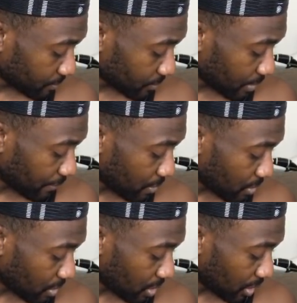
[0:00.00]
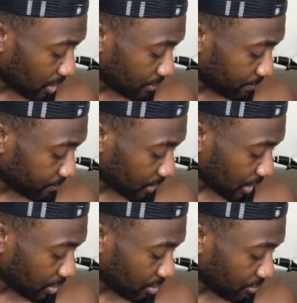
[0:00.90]
If you were Ollie
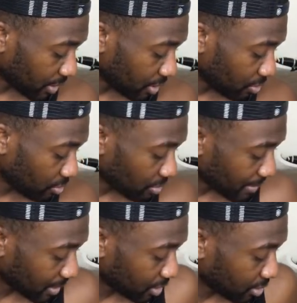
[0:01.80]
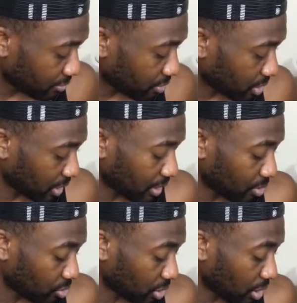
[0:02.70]
and you already knew your managerial
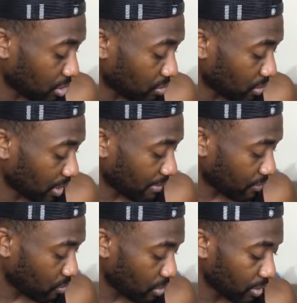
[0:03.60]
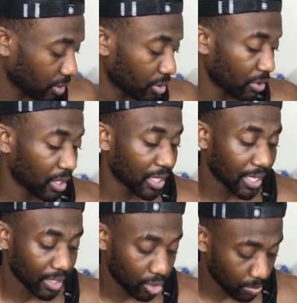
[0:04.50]
credentials alone would never warrant you the
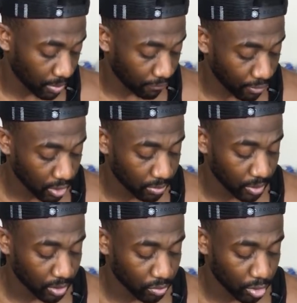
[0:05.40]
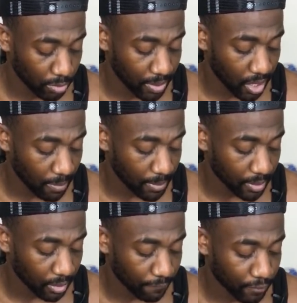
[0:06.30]
United job in the first place, would you be humble
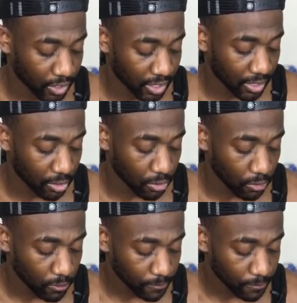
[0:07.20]
enough to say no